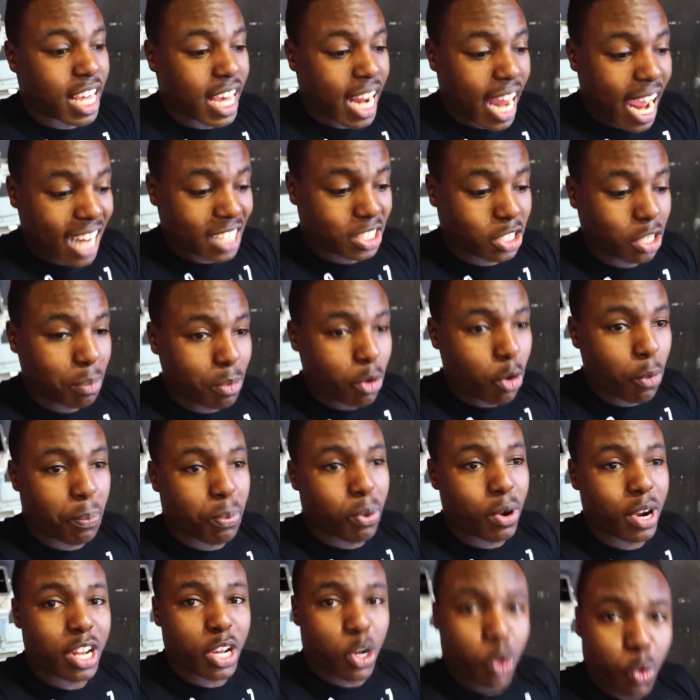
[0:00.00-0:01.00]
That actually moved
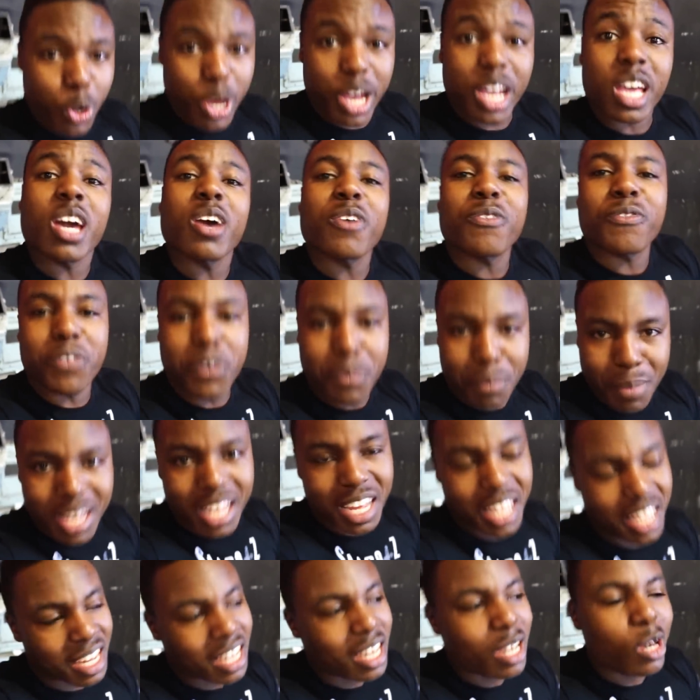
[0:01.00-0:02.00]
pretty quick for
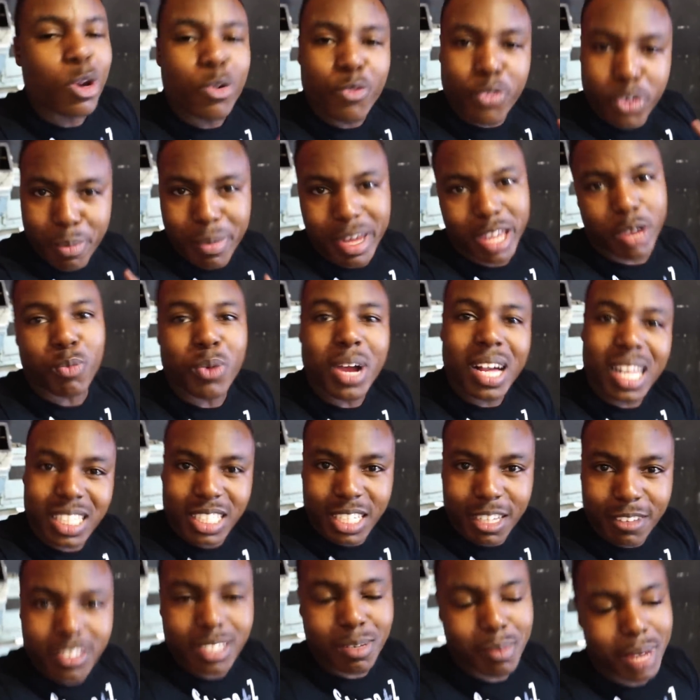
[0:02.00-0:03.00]
me. For me,
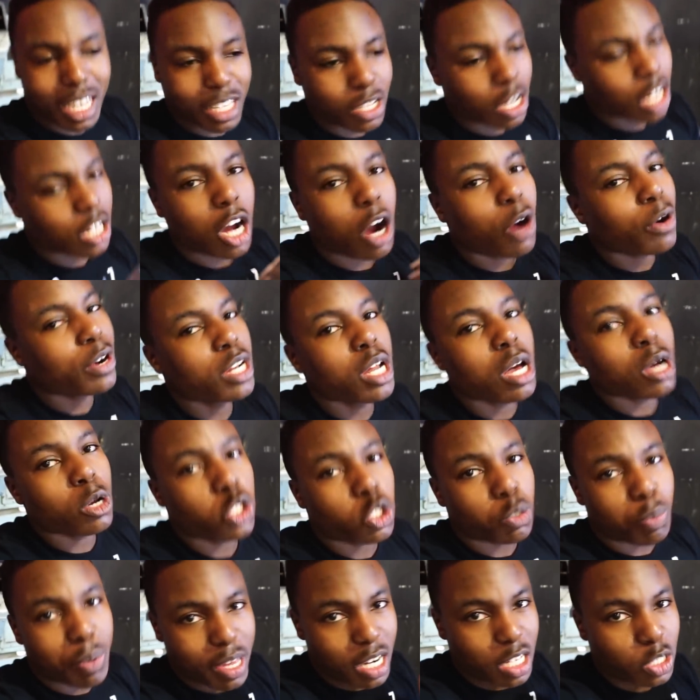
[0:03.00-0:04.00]
relative to my, y'all already know,
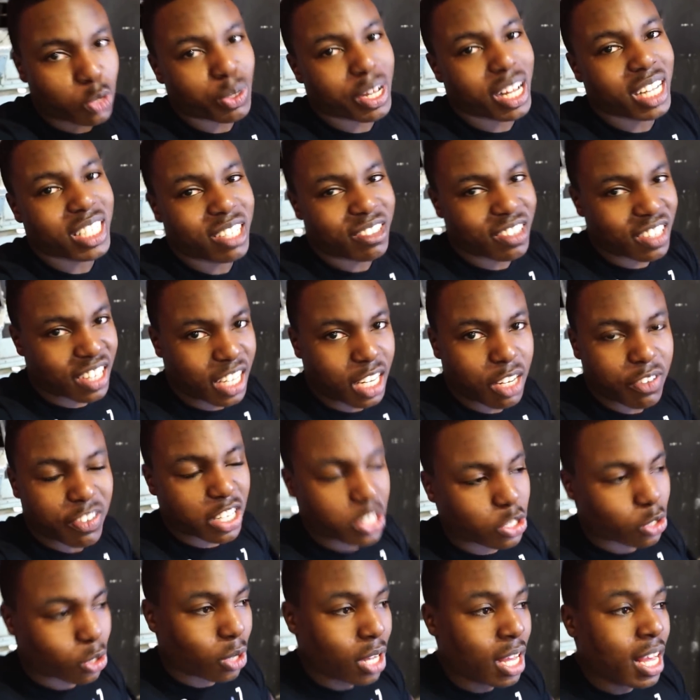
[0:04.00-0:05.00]
speed is relative to the
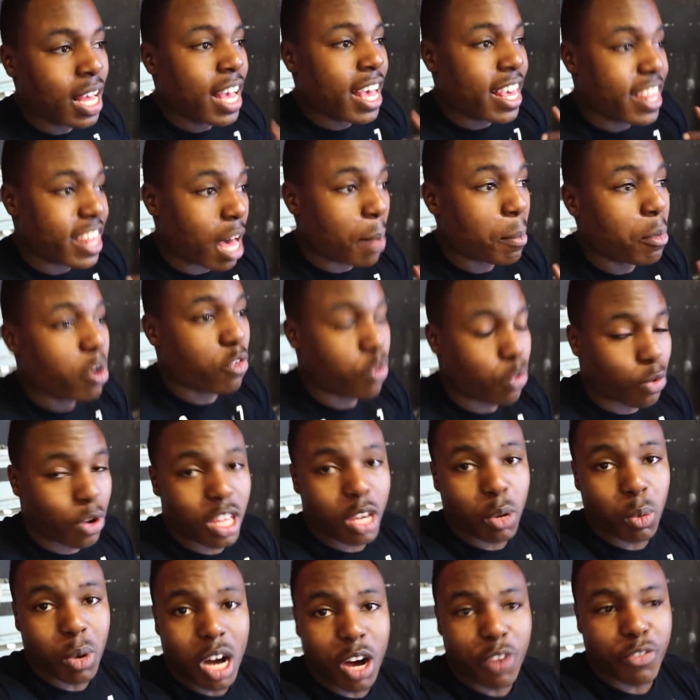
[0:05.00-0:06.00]
individual. That moved
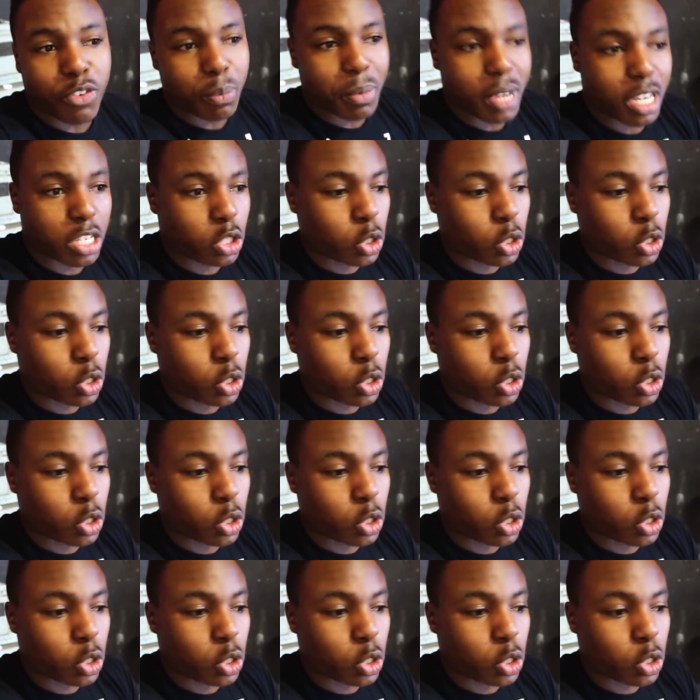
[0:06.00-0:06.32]
really well for me.